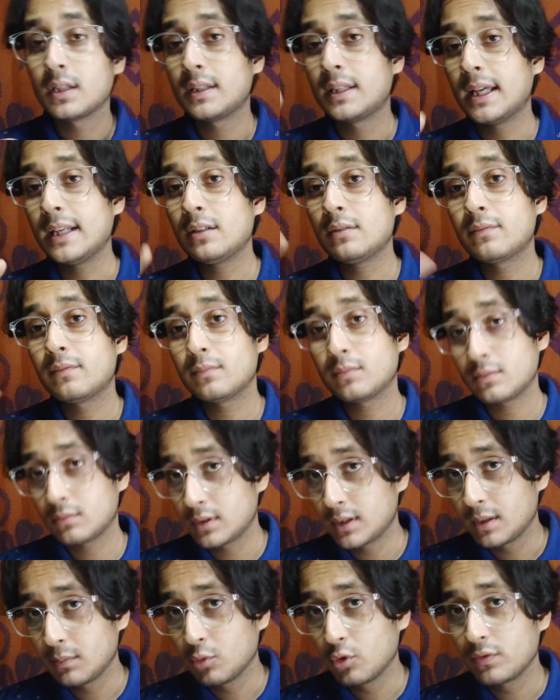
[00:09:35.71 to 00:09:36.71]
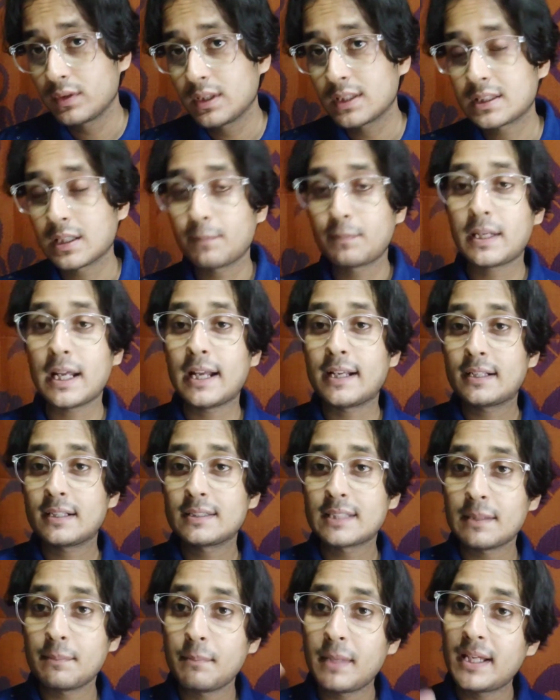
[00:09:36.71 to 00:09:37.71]
then remove the
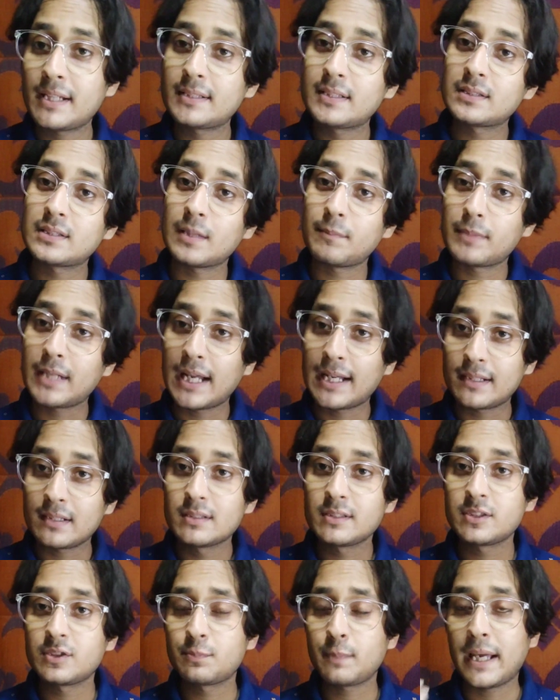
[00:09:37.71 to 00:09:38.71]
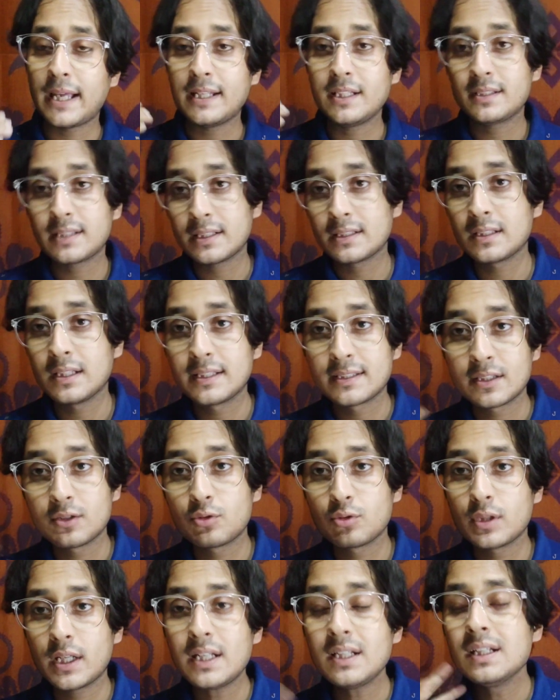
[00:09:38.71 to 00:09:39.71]
subtitles and make the subtitles in Spanish and listen
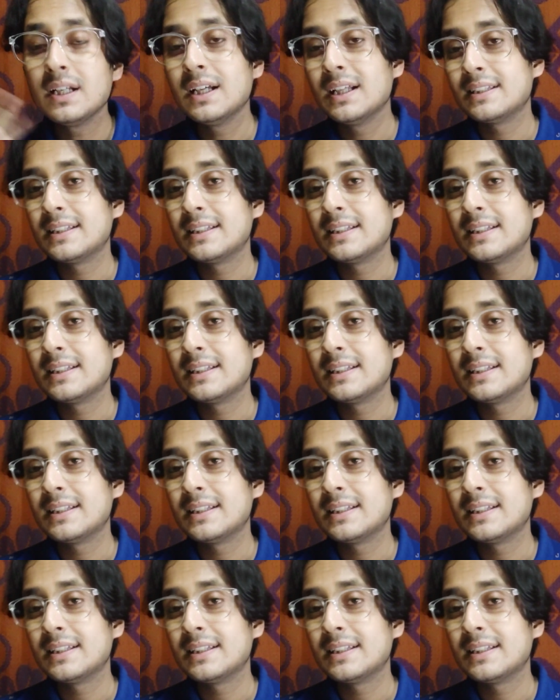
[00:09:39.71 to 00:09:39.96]
to that.